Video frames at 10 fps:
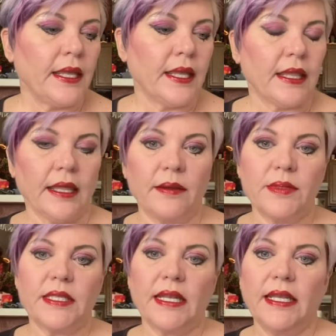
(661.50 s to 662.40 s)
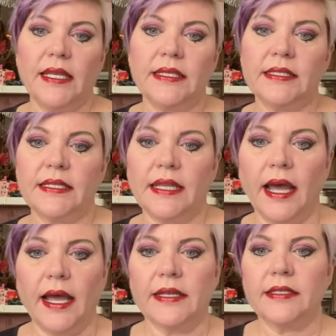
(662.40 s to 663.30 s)
claims that he is
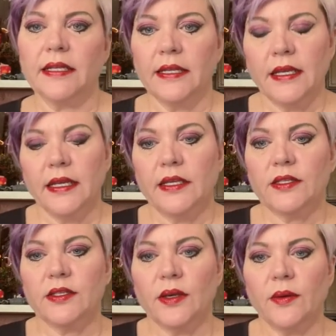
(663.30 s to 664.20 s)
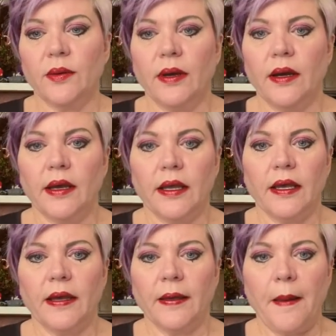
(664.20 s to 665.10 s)
not. So,
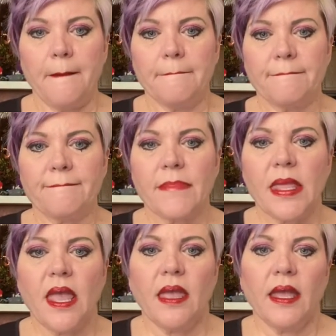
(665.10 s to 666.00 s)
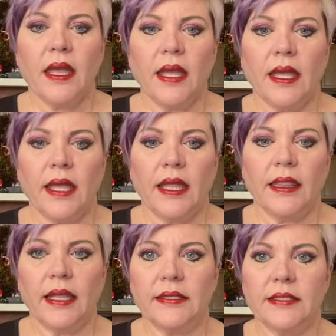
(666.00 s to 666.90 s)
um,
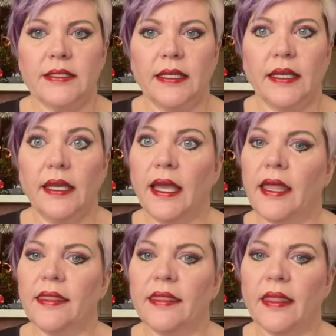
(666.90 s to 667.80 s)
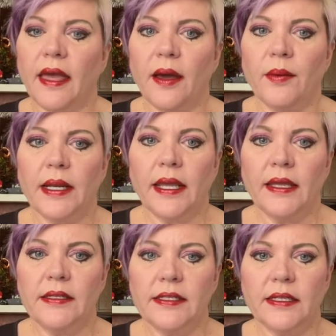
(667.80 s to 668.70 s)
and let's see, and how it
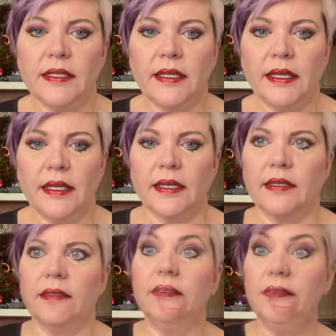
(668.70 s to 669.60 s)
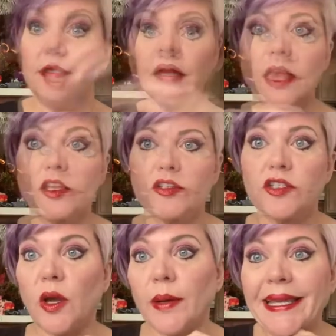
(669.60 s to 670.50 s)
ended is,
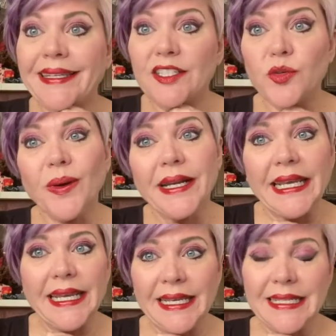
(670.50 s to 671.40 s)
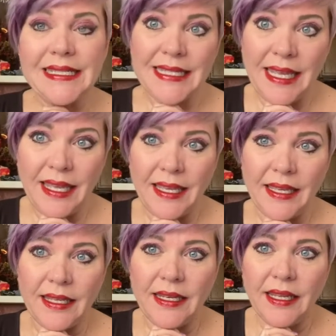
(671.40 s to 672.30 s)
so in
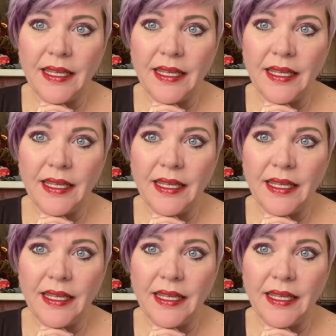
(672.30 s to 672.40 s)
2018,